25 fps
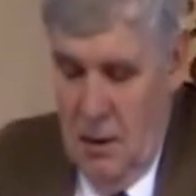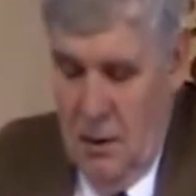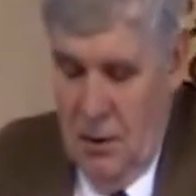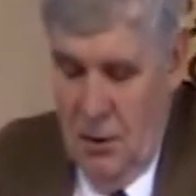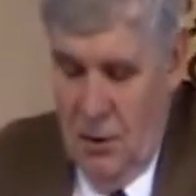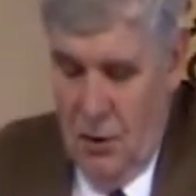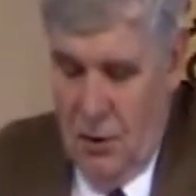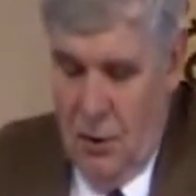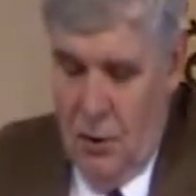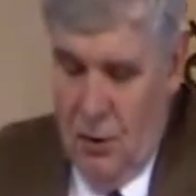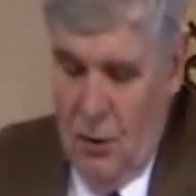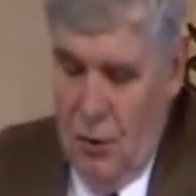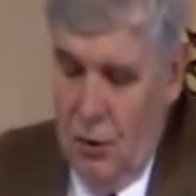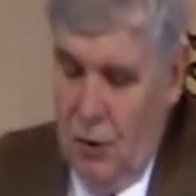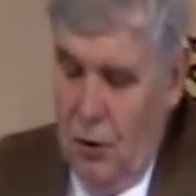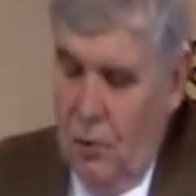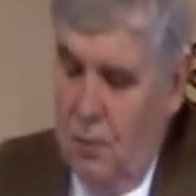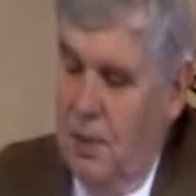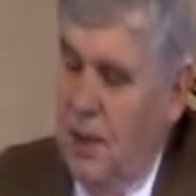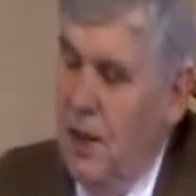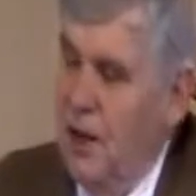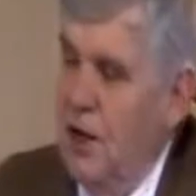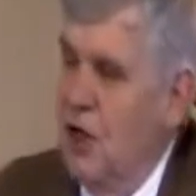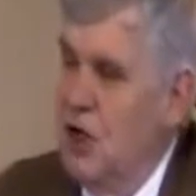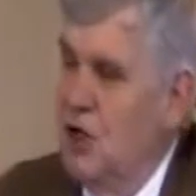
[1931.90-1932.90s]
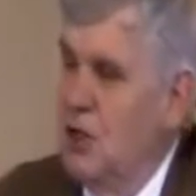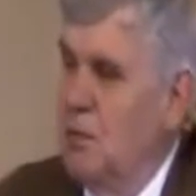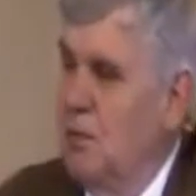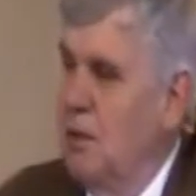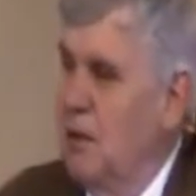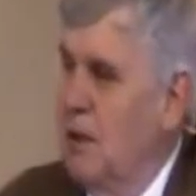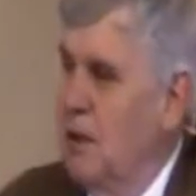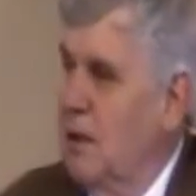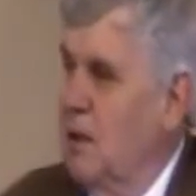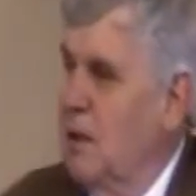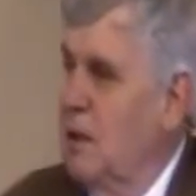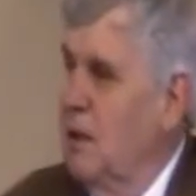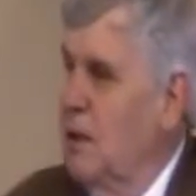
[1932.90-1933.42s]
to the cruel
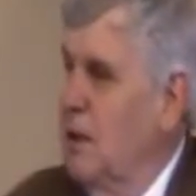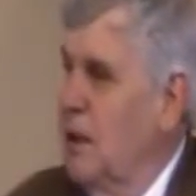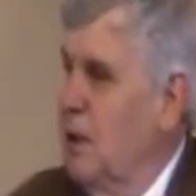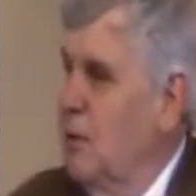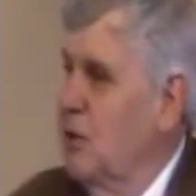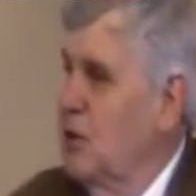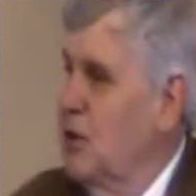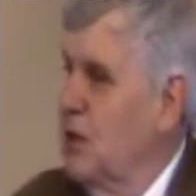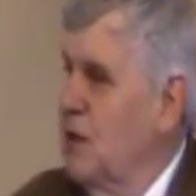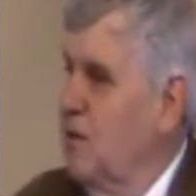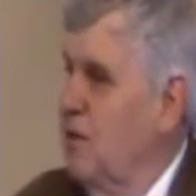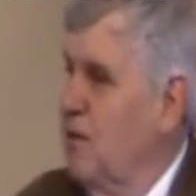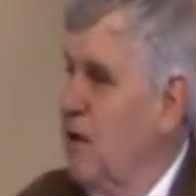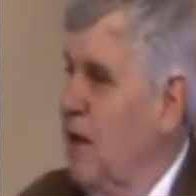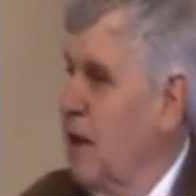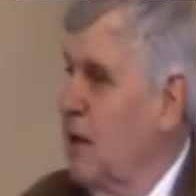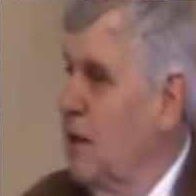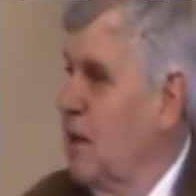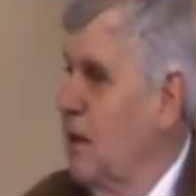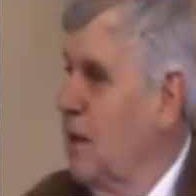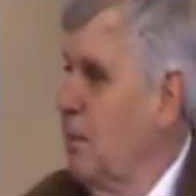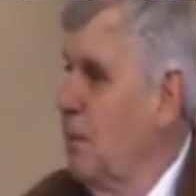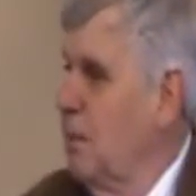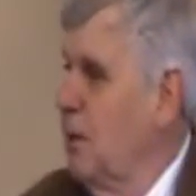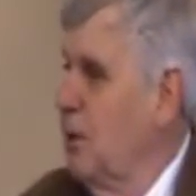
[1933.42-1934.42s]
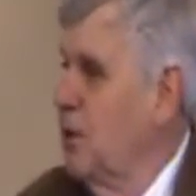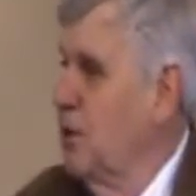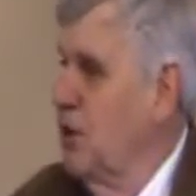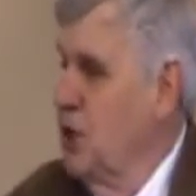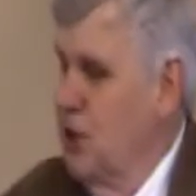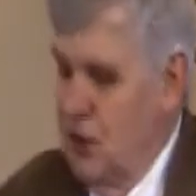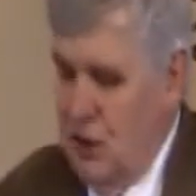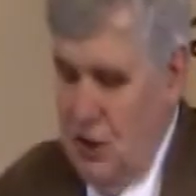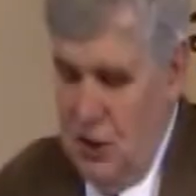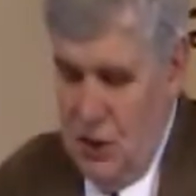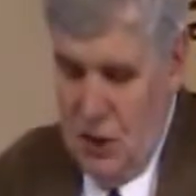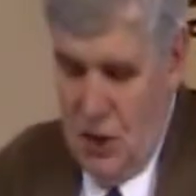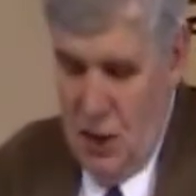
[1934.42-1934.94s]
punishment that was inflicted upon
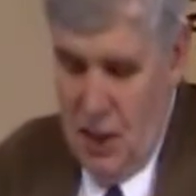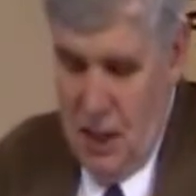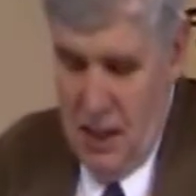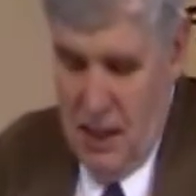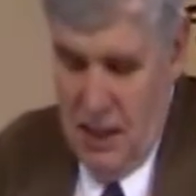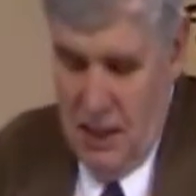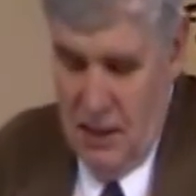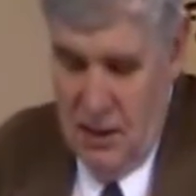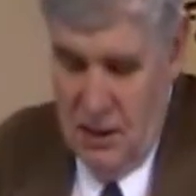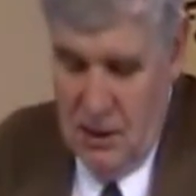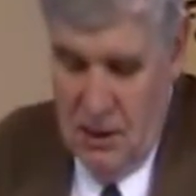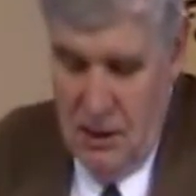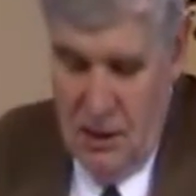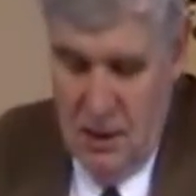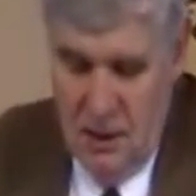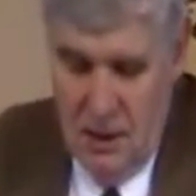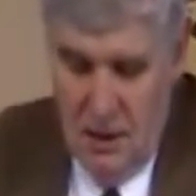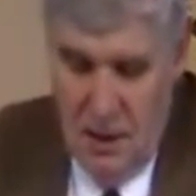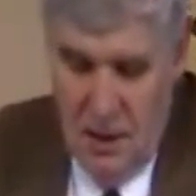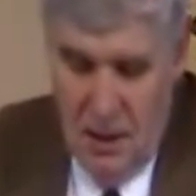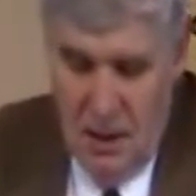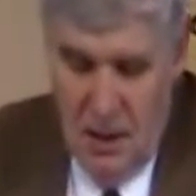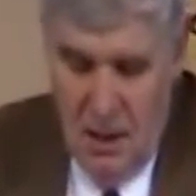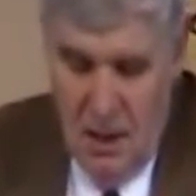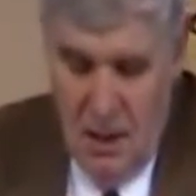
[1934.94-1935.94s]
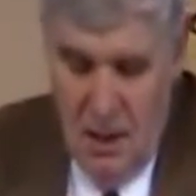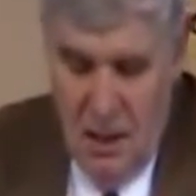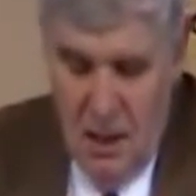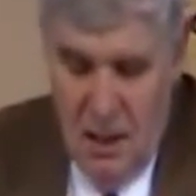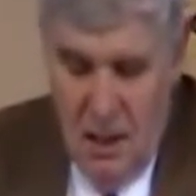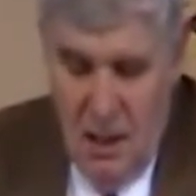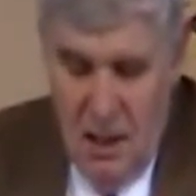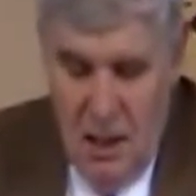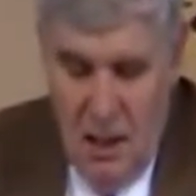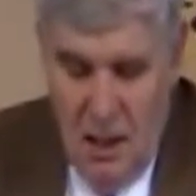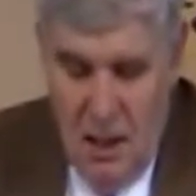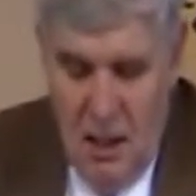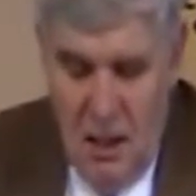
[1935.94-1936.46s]
Jesus Christ.
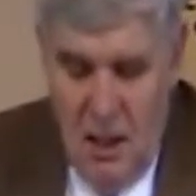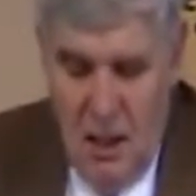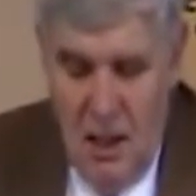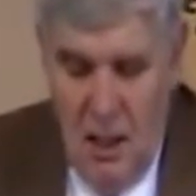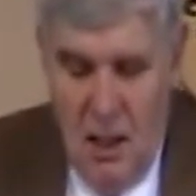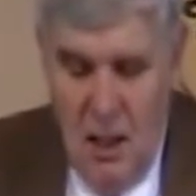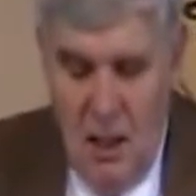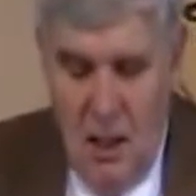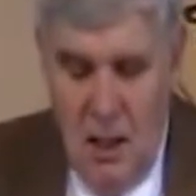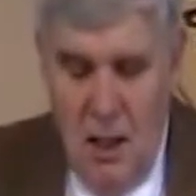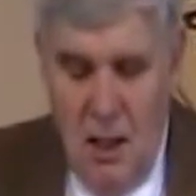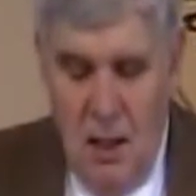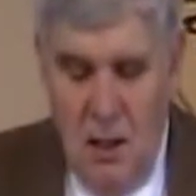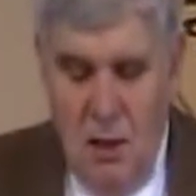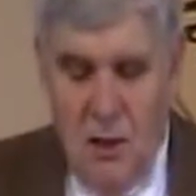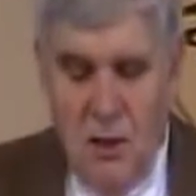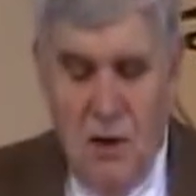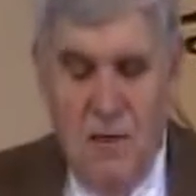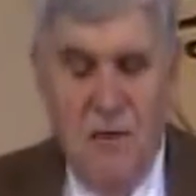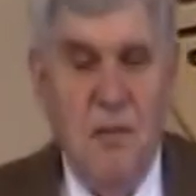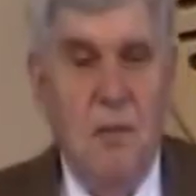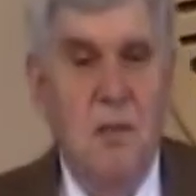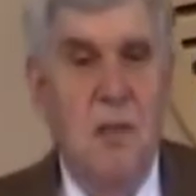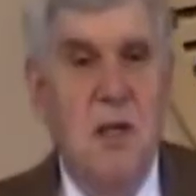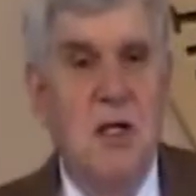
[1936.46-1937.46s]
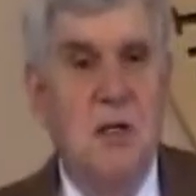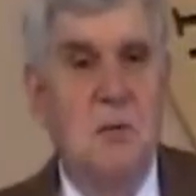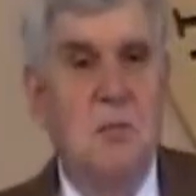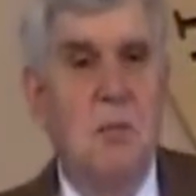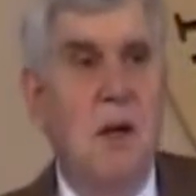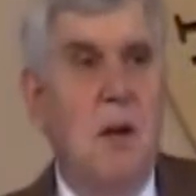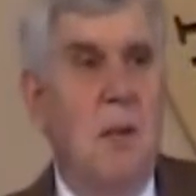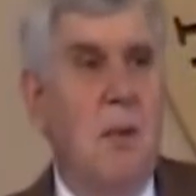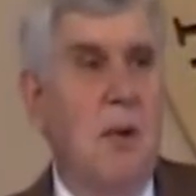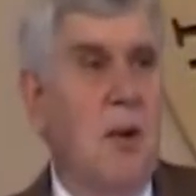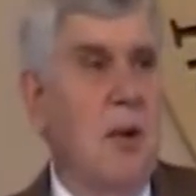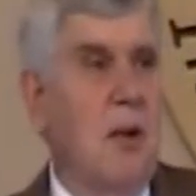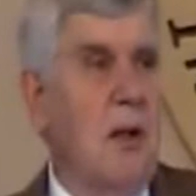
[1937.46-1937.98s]
You know, from these
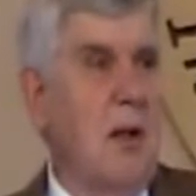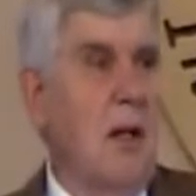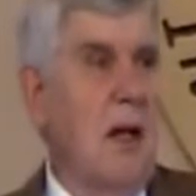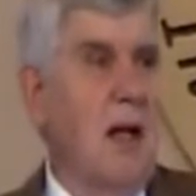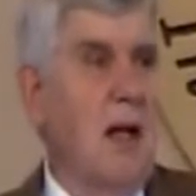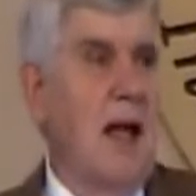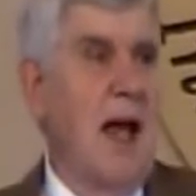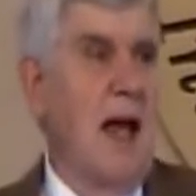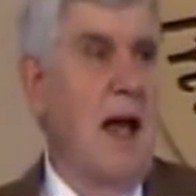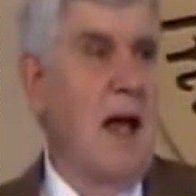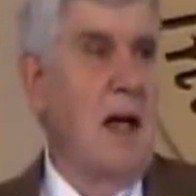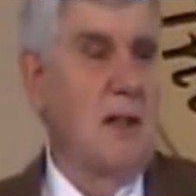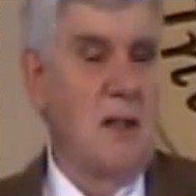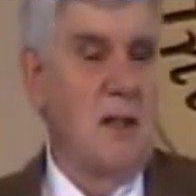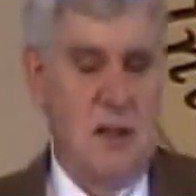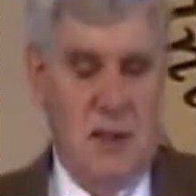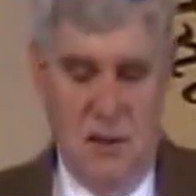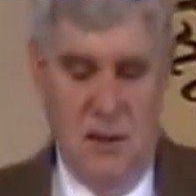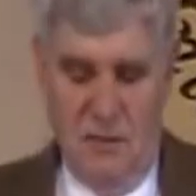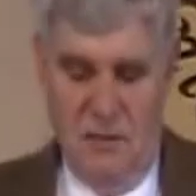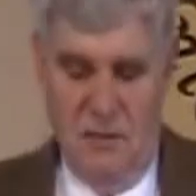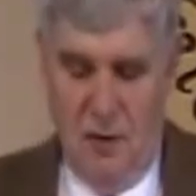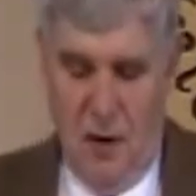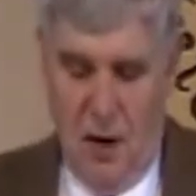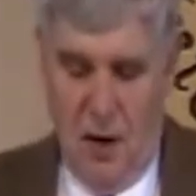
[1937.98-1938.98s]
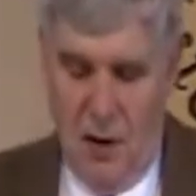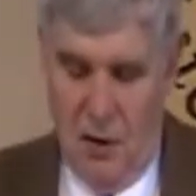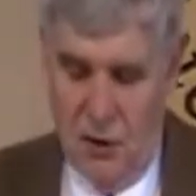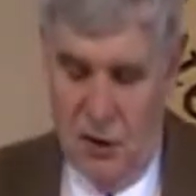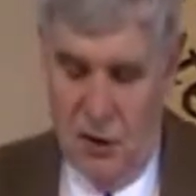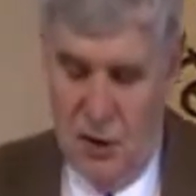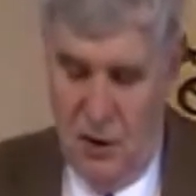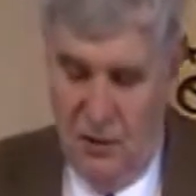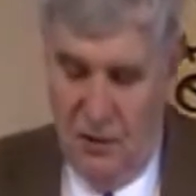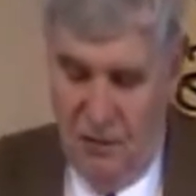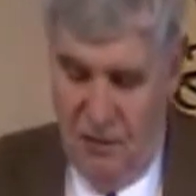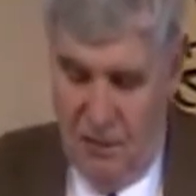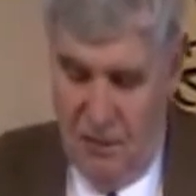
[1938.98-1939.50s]
biblical accounts and
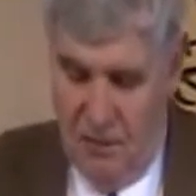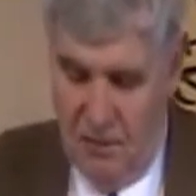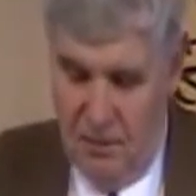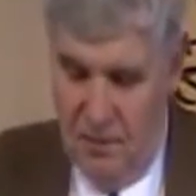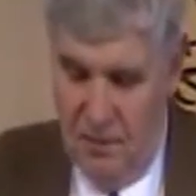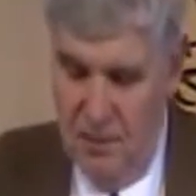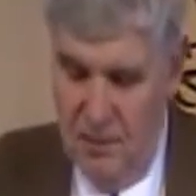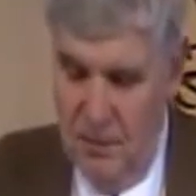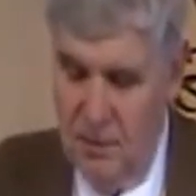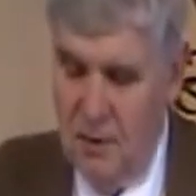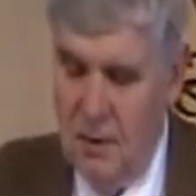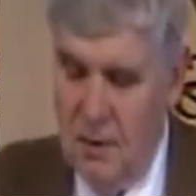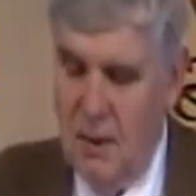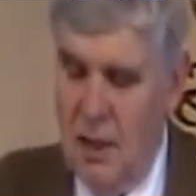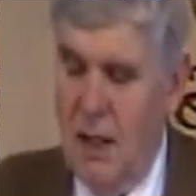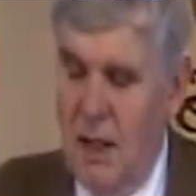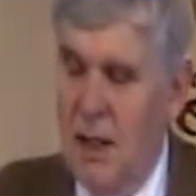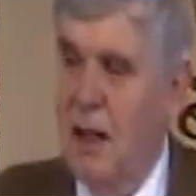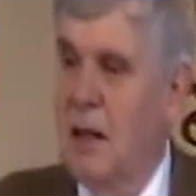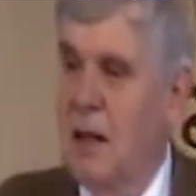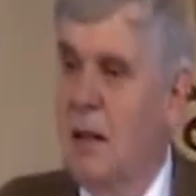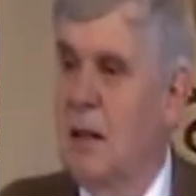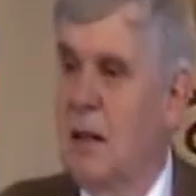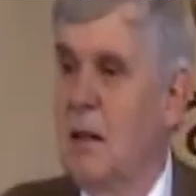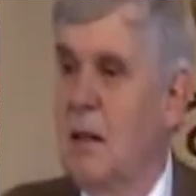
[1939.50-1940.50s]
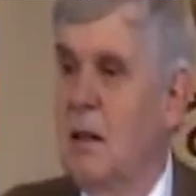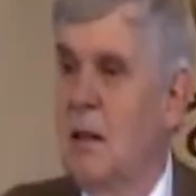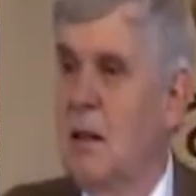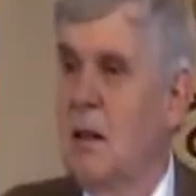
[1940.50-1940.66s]
also from uh,